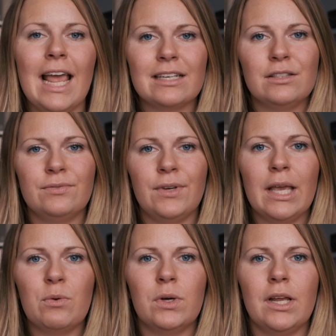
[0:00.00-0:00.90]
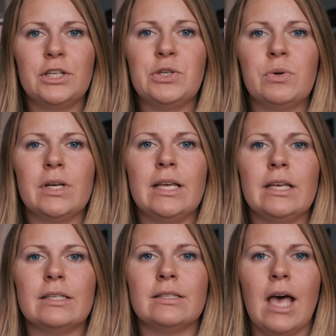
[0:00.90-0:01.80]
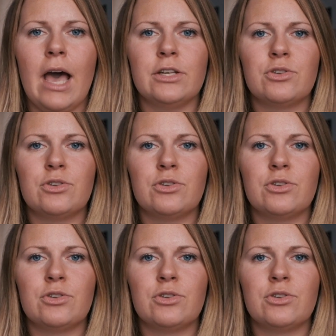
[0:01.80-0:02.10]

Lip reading: next thing what I do is I